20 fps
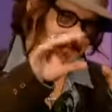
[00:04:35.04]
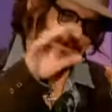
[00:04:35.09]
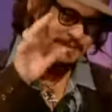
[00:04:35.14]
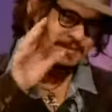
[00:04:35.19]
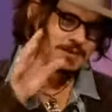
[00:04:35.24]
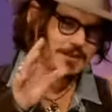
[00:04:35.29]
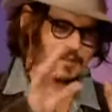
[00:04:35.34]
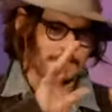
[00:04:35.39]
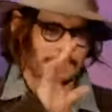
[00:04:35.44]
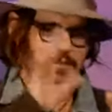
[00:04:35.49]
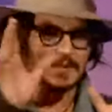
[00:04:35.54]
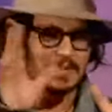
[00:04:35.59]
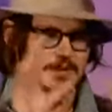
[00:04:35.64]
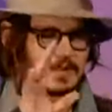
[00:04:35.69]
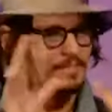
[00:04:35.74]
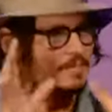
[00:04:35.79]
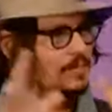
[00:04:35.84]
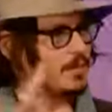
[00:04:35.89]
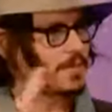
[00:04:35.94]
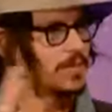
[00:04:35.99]
you know, do
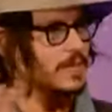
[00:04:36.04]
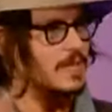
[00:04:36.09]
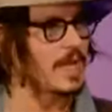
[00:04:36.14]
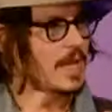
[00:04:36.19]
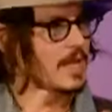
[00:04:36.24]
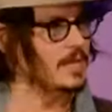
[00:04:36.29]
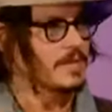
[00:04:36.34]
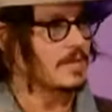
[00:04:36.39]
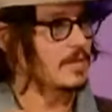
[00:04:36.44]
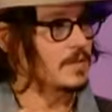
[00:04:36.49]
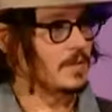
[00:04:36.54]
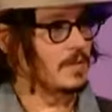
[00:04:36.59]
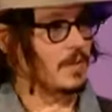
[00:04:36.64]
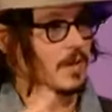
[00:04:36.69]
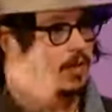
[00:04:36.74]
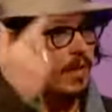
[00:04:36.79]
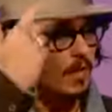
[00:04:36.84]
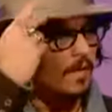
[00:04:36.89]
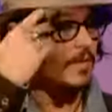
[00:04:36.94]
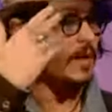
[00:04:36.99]
something with his hands and you
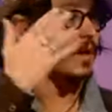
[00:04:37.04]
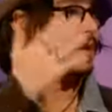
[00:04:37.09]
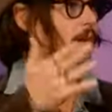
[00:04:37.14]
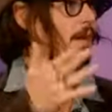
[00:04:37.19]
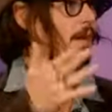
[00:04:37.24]
go, oh,